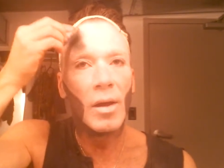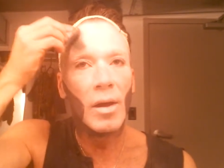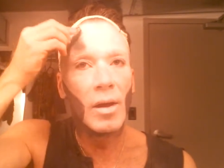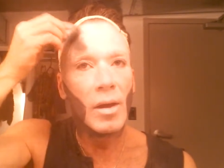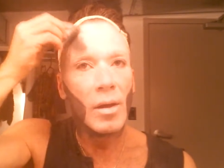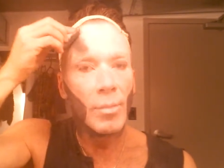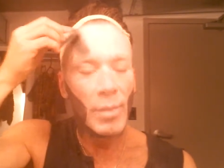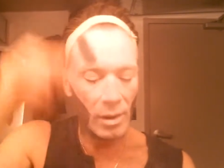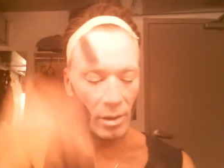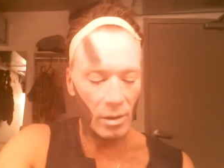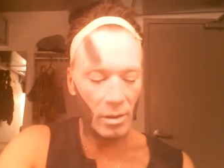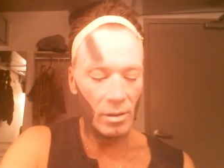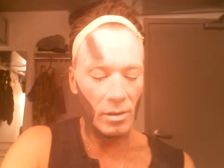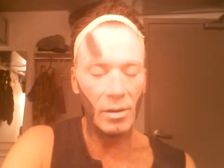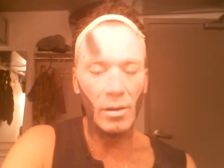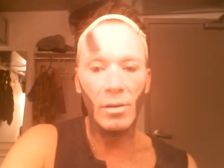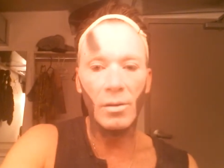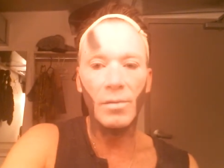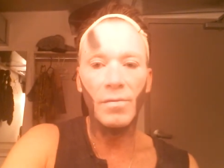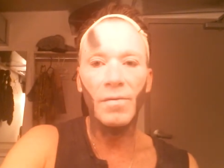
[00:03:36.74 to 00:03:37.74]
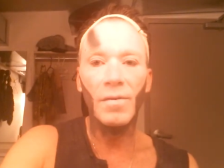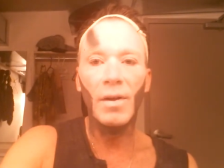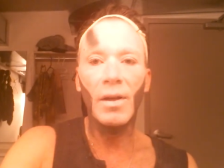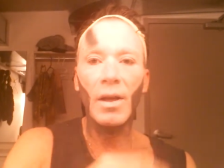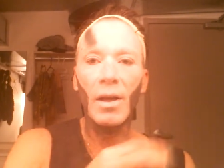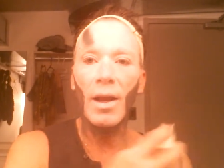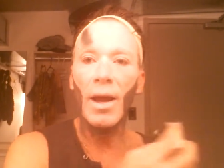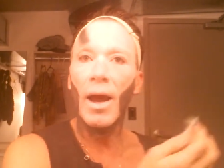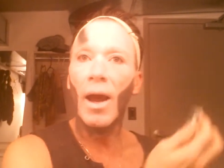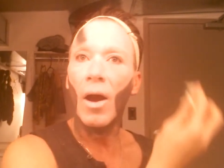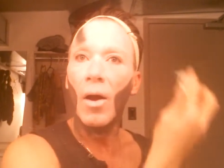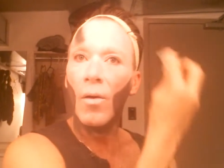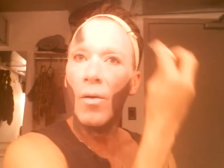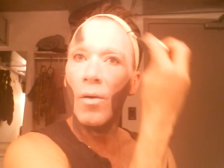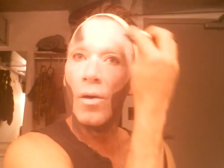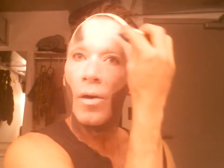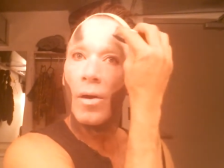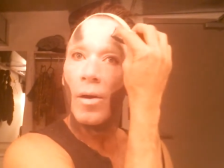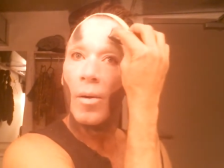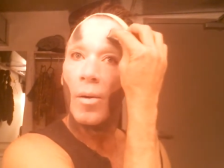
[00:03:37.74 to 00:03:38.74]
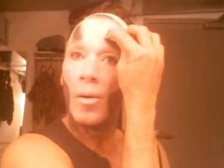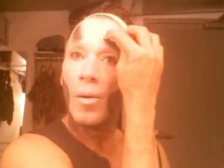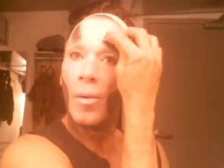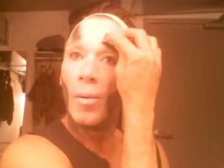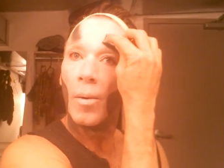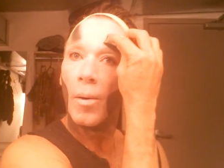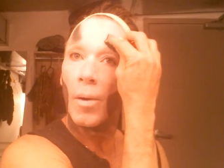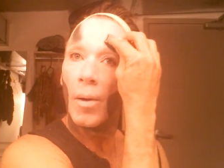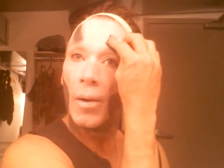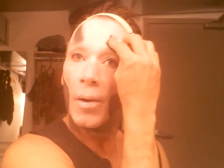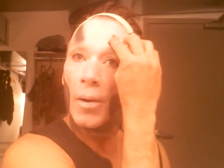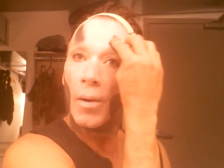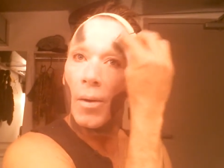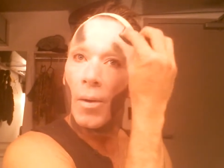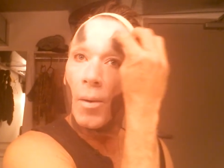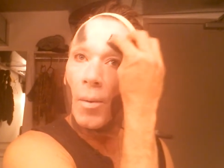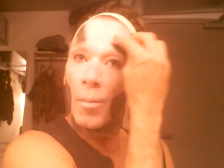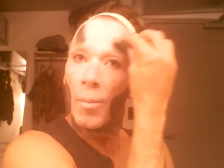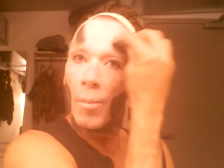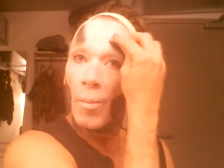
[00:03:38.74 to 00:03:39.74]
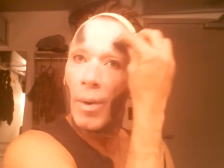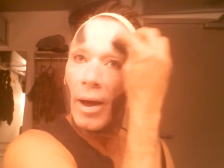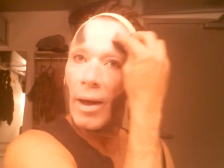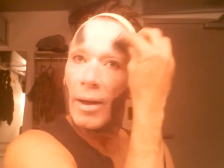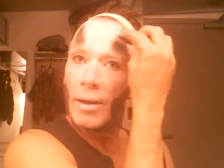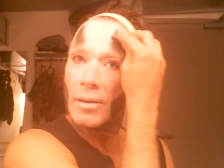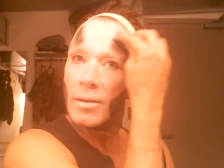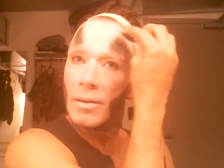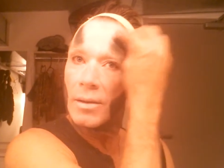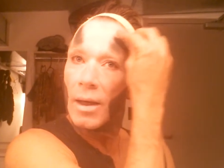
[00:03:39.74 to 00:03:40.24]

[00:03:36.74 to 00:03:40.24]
Might look a little funny now, but